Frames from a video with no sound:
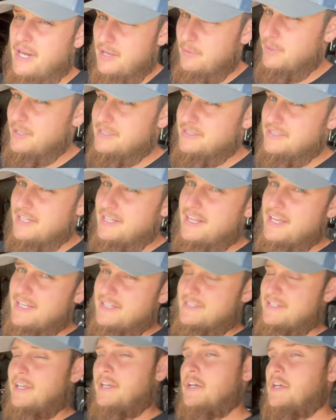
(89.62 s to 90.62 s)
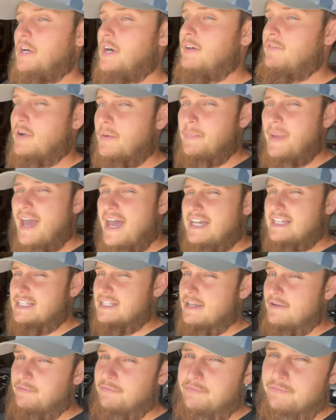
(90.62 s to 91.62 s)
I will say this, of our past
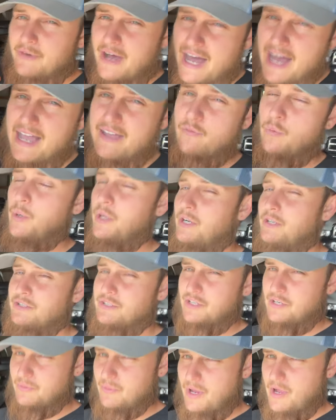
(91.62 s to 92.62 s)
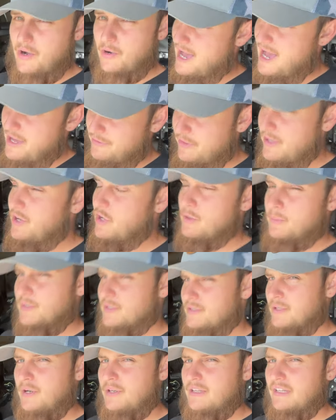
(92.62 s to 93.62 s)
five winners in a row, I think
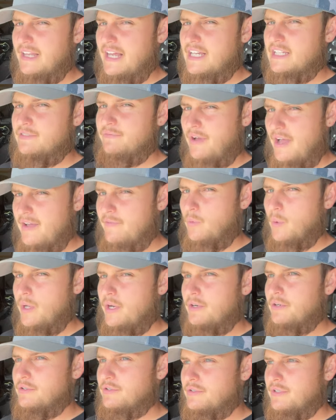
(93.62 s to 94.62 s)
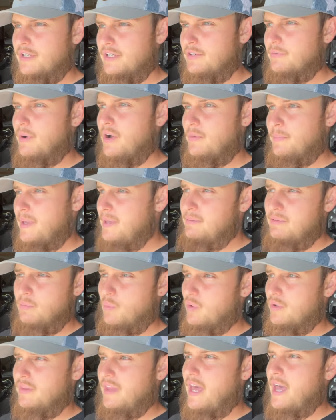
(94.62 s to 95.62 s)
almost all the last five winners in a row, maybe
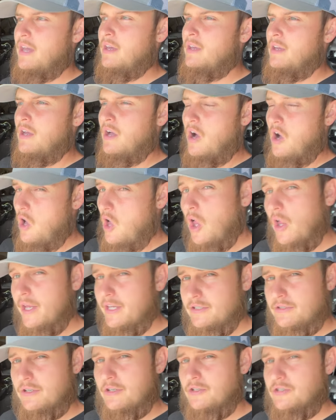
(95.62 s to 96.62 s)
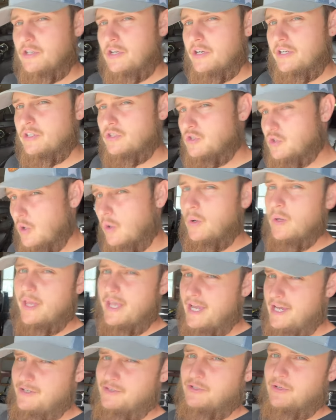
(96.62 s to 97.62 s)
more than that, all entered during dual
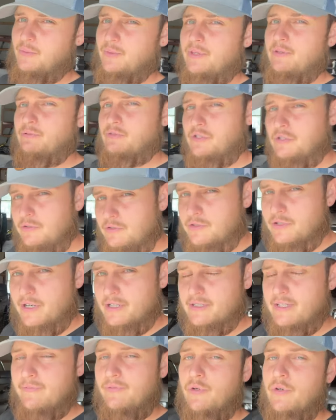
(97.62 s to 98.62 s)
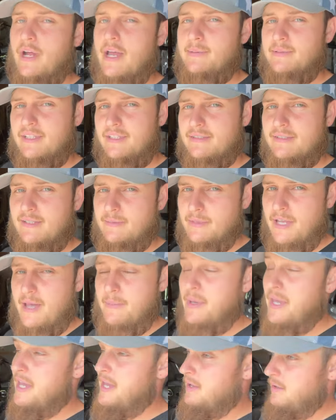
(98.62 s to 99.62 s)
entry when there were two trucks up for grabs at the same time.
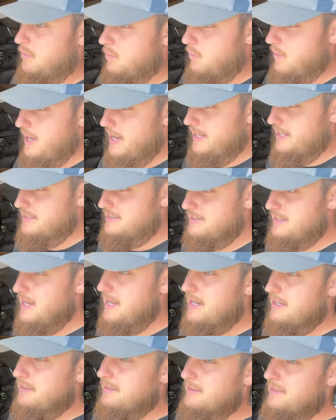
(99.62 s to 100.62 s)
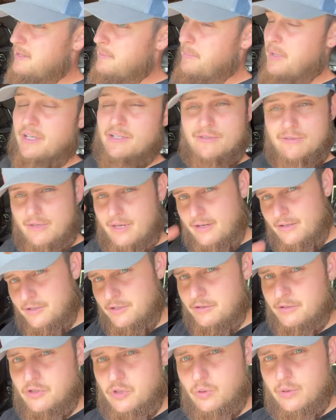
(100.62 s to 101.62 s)
Why is that? Because when you enter
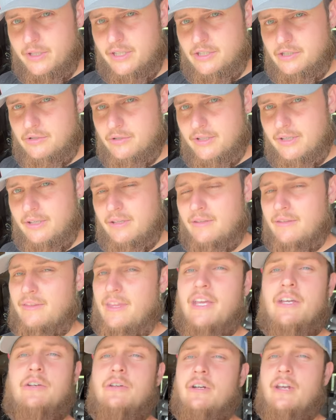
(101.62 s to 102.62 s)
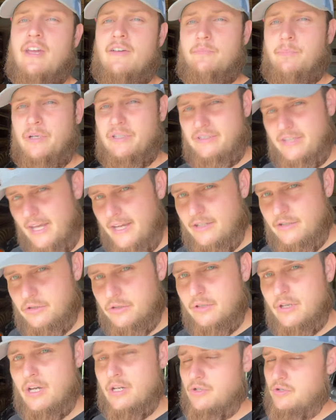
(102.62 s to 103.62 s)
during dual entry, they could have
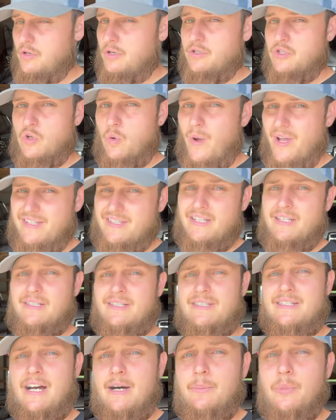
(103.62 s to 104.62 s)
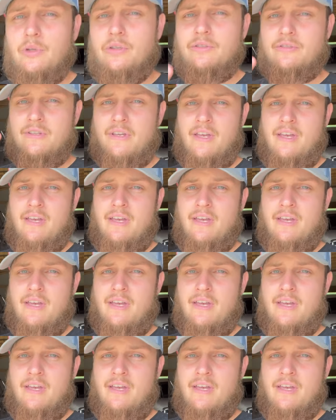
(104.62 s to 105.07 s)
potentially gotten drawn twice. It doubles